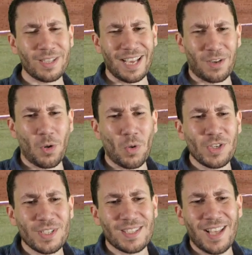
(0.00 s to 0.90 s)
that.
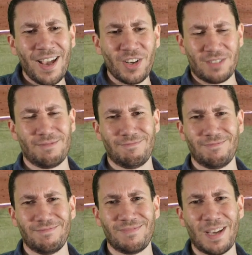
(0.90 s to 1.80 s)
Gorgeous slider.
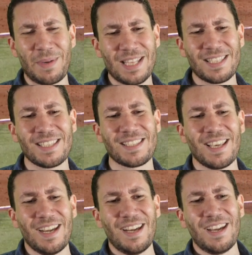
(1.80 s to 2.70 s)
I mean, this is
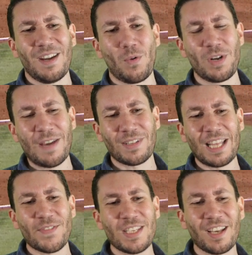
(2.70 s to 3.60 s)
when you have a
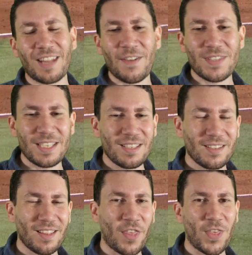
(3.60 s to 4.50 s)
lefty on lefty,
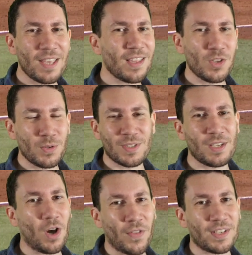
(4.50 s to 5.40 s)
the thing that you see
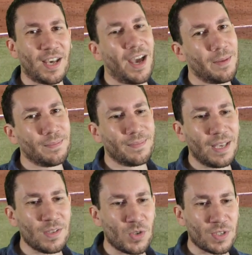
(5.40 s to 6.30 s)
all the time
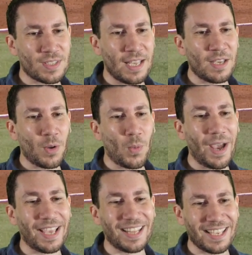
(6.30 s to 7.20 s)
is just staying
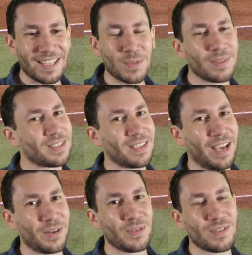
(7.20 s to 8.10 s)
away like this with
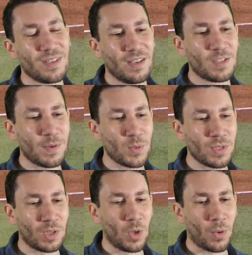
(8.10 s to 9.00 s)
sliders, especially with
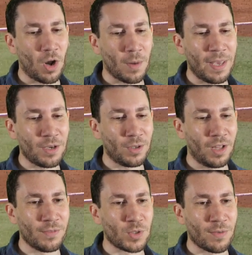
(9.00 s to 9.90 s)
the lower arm angle
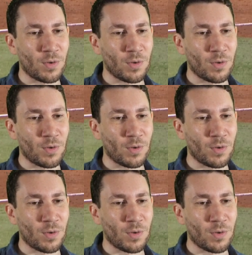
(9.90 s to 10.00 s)
of Trevor